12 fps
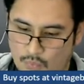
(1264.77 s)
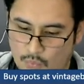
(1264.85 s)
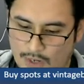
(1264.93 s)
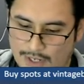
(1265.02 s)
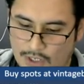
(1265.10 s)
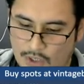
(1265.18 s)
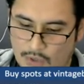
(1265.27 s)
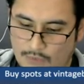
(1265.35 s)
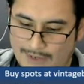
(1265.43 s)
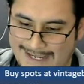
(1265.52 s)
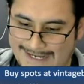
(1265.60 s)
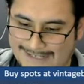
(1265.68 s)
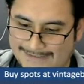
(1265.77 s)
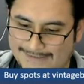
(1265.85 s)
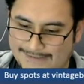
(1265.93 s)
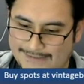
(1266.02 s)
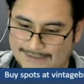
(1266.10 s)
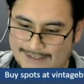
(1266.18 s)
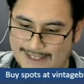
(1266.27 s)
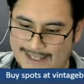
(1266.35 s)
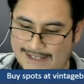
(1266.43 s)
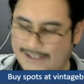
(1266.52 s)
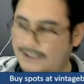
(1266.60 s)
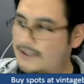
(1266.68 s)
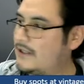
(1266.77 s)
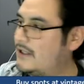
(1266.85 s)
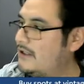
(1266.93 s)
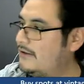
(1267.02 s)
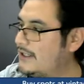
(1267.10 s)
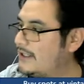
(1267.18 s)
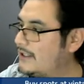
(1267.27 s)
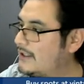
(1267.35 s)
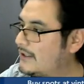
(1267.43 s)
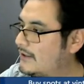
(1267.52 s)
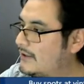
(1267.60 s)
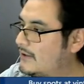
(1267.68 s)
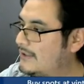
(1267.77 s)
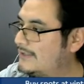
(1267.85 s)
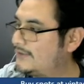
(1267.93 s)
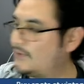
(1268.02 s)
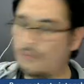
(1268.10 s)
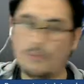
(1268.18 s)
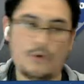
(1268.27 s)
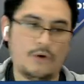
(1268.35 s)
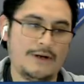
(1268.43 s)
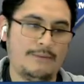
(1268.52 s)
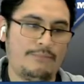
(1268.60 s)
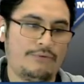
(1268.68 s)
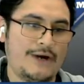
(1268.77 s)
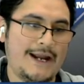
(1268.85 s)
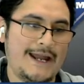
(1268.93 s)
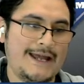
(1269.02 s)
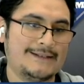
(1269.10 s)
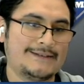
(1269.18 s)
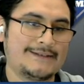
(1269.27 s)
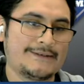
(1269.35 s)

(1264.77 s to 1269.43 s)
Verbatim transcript: 108, Eddie Curry going to Warren Brand.